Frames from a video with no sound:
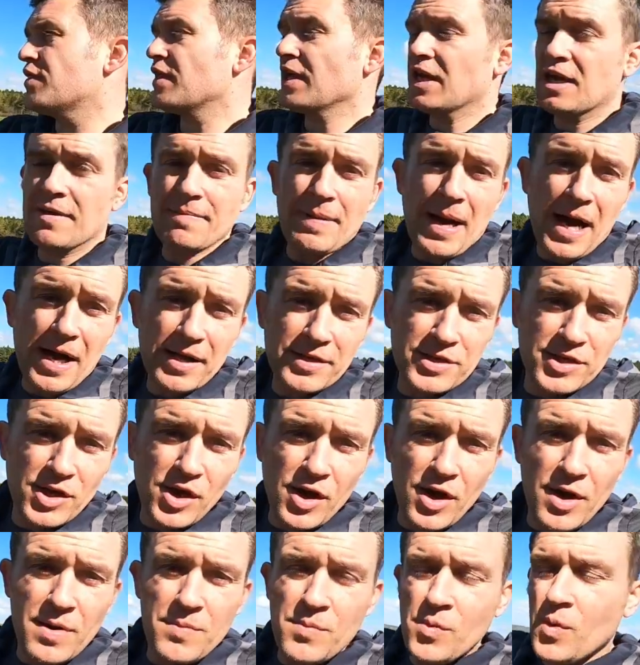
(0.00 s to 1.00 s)
Think about a
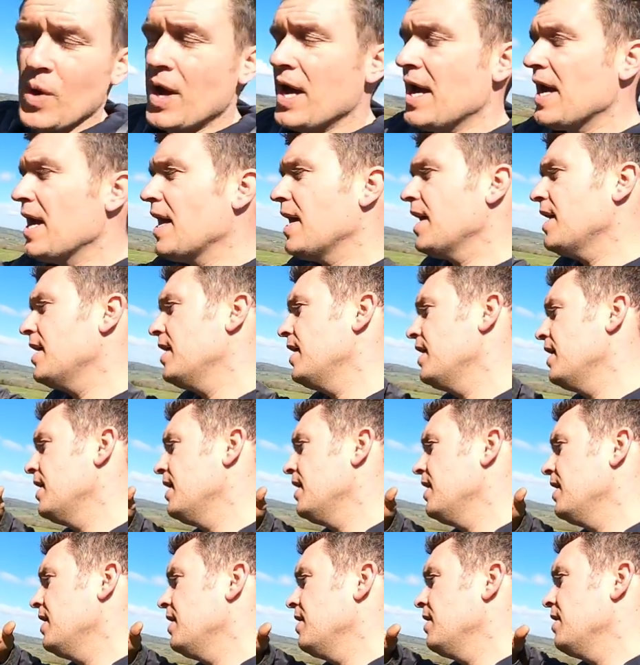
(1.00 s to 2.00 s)
time where,
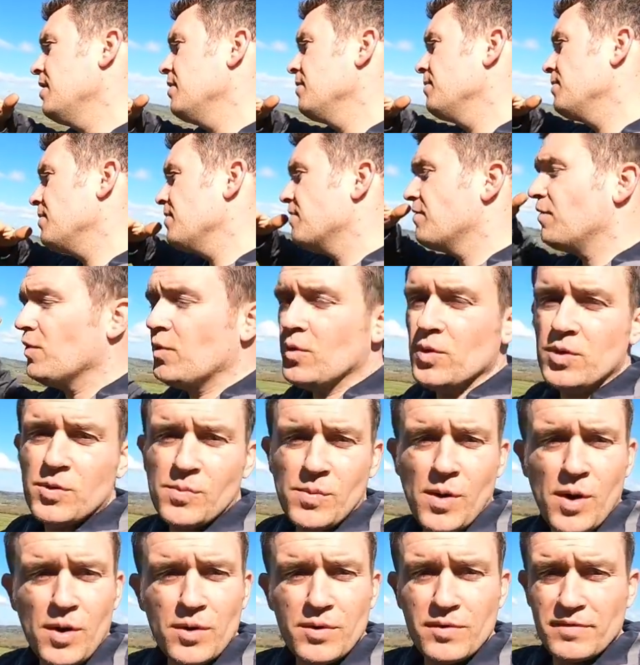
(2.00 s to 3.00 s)
before
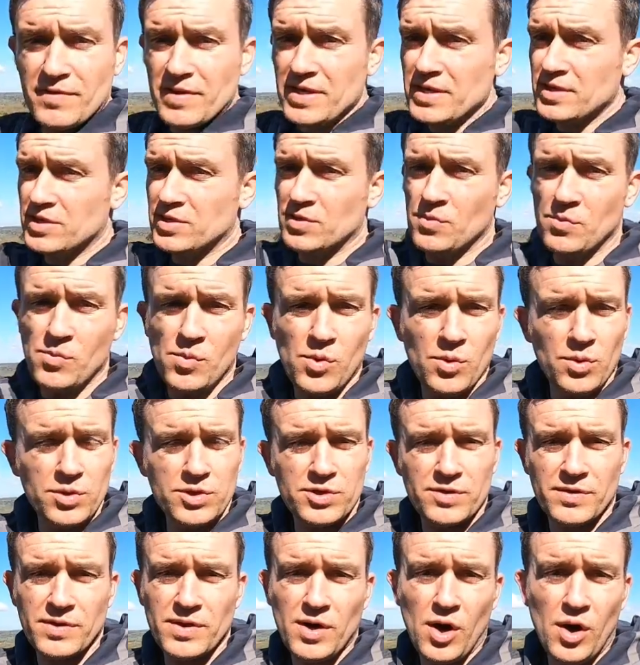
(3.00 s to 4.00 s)
the world of instant
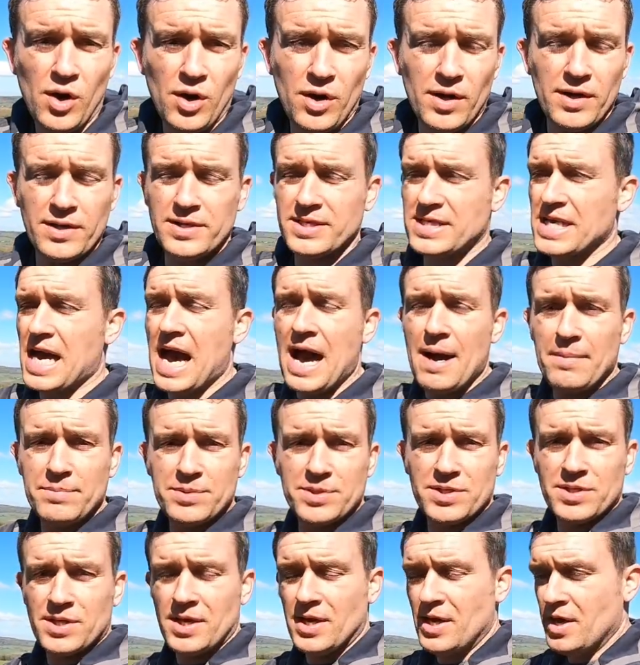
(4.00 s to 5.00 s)
water and hot and
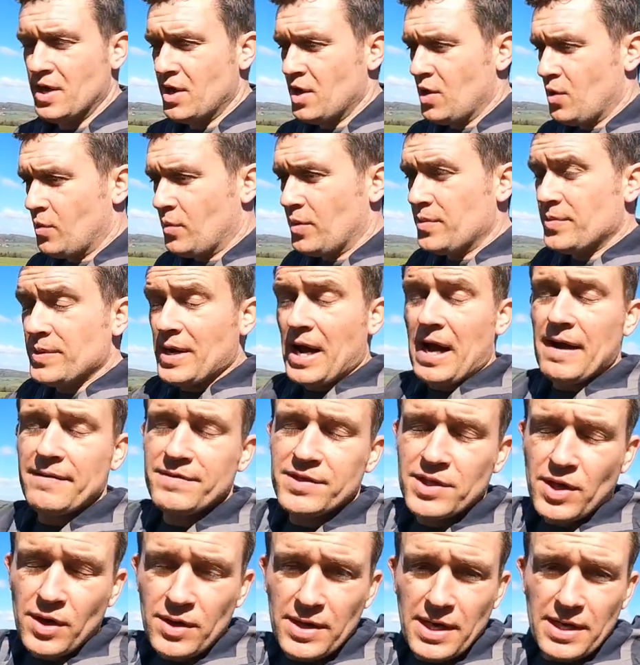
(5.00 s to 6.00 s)
taps, we would
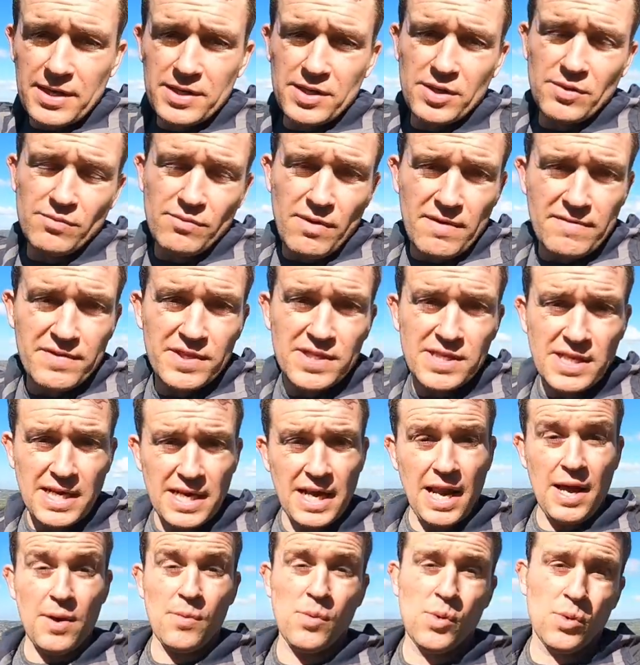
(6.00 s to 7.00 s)
have to go down to the river to
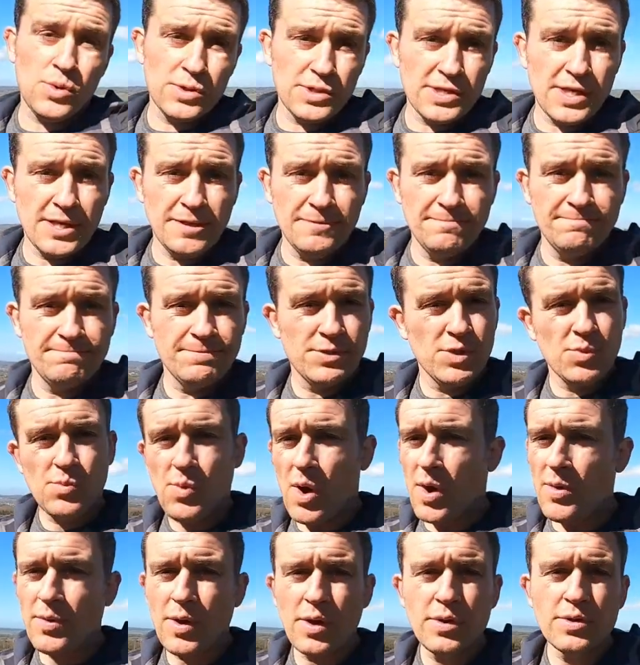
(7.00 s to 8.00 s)
collect water. It's a
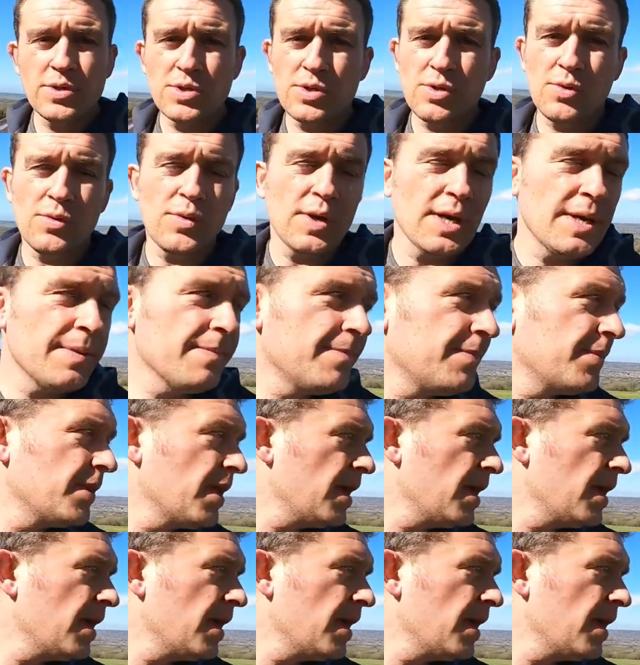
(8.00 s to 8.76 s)
well-known story.